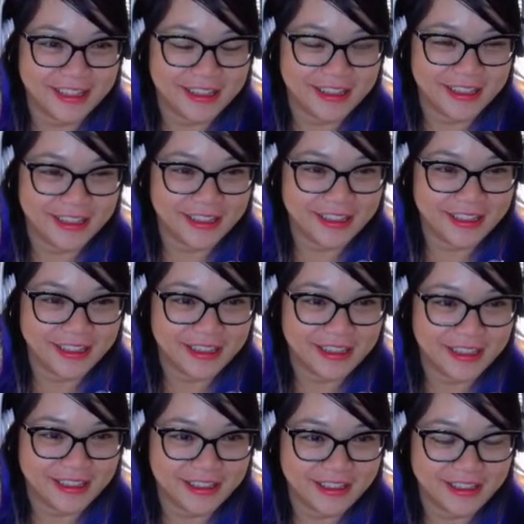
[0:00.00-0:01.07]

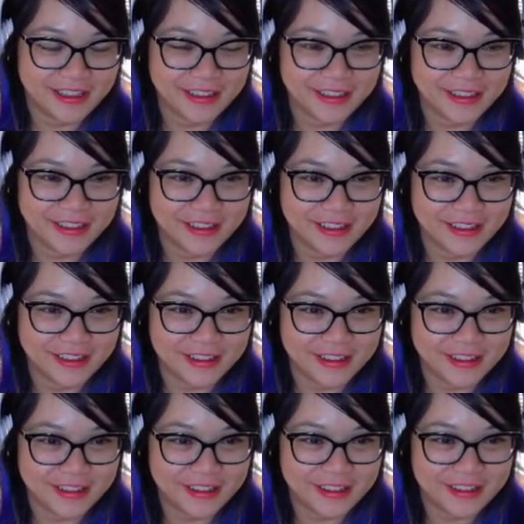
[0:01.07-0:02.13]

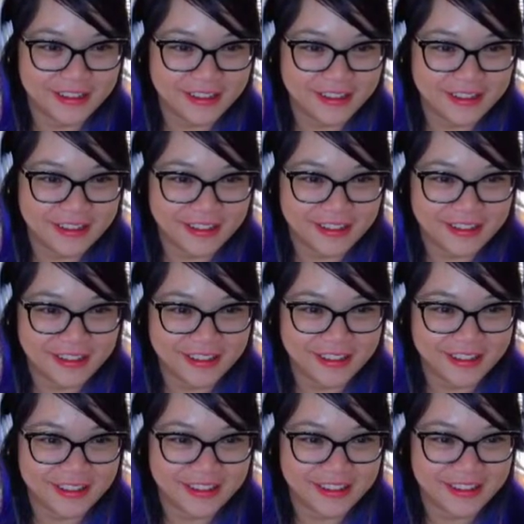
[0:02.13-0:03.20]

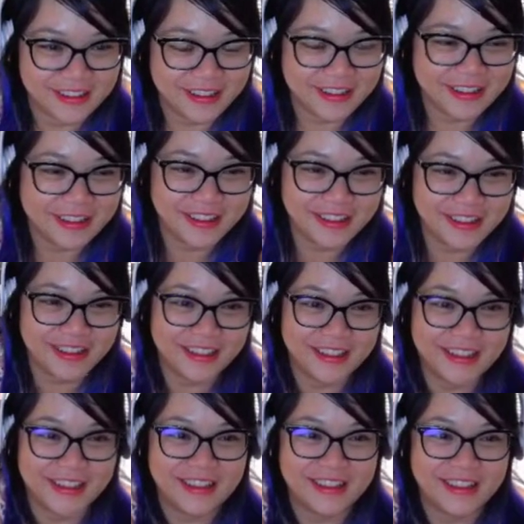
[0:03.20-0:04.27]

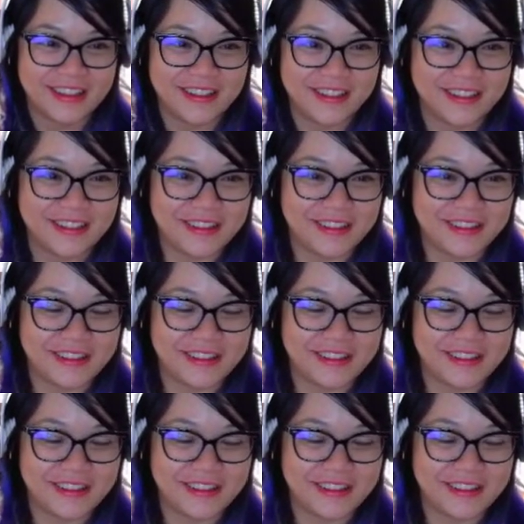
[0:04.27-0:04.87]
No words are spoken by the person on screen.